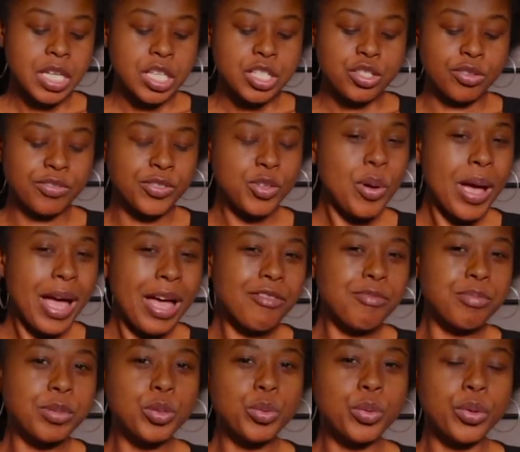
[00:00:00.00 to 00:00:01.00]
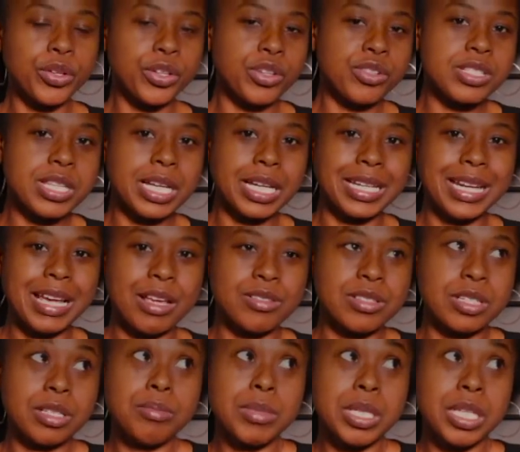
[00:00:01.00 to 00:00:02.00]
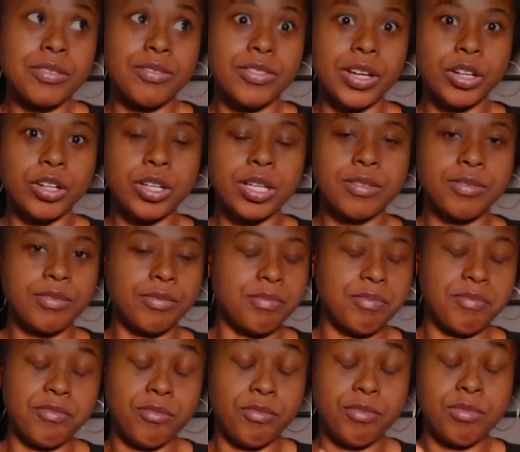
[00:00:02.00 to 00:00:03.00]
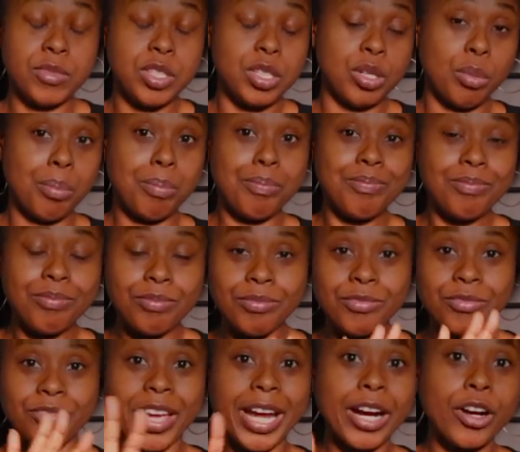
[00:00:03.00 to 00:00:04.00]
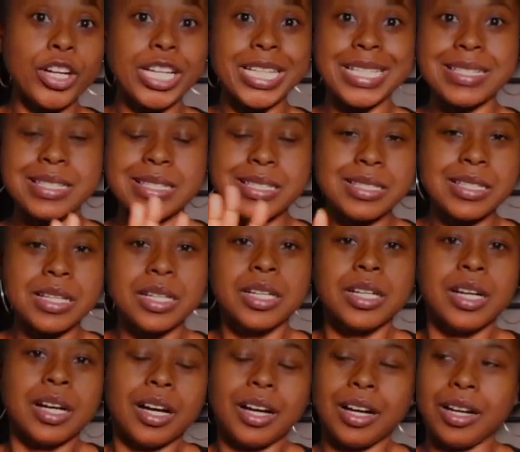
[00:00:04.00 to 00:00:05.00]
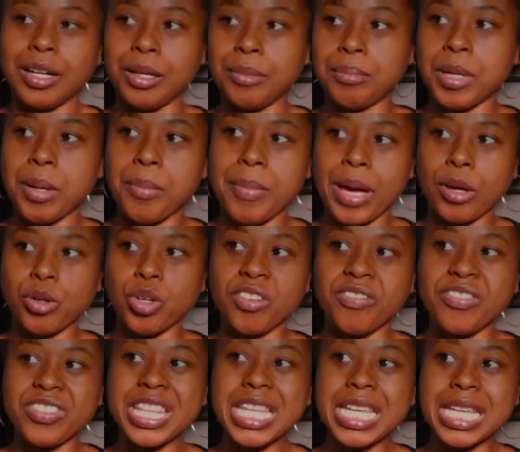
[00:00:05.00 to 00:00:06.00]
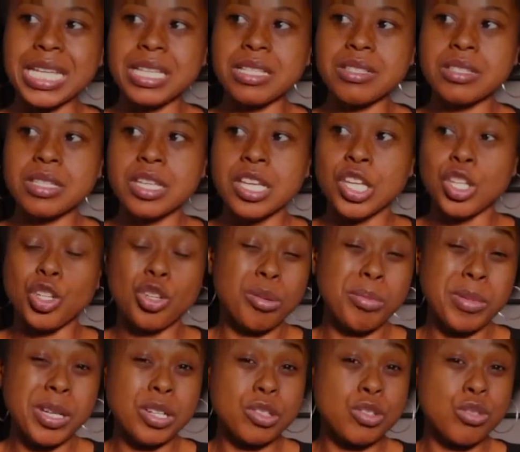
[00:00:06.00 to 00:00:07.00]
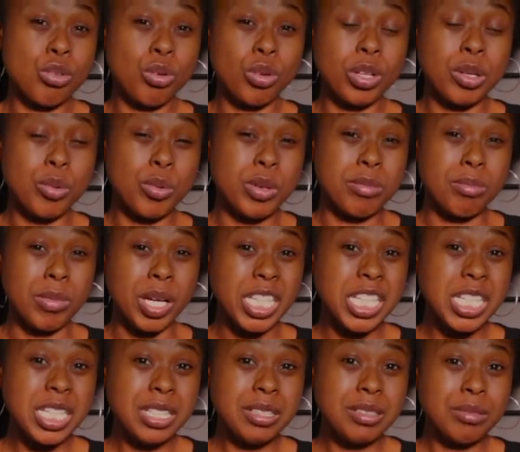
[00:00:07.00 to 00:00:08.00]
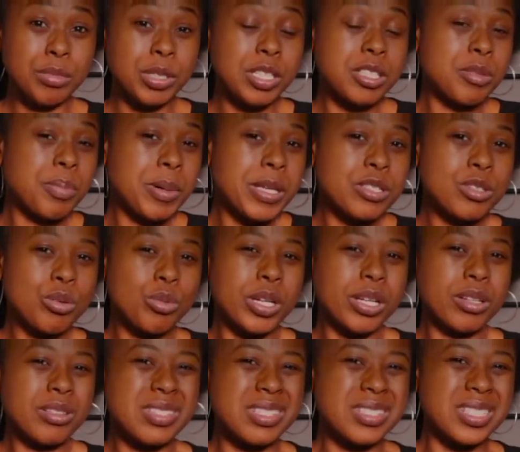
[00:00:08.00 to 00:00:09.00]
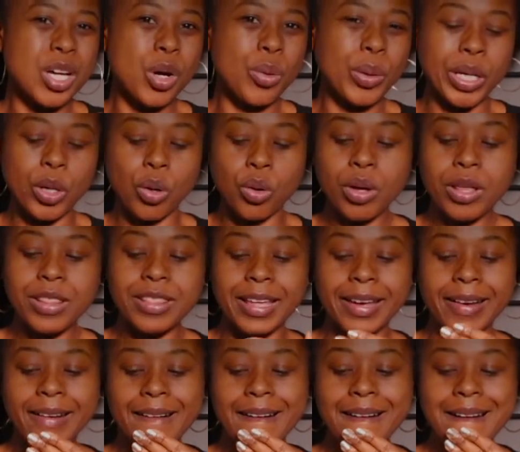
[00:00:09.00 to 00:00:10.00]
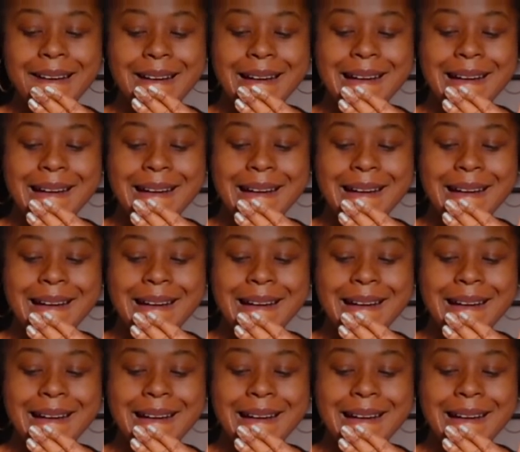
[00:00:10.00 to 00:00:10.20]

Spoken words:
So if you have Pluto in your second house, it can mean a very, you know, various amount of things. You can be controlling with money, but it depends on what else is going on there.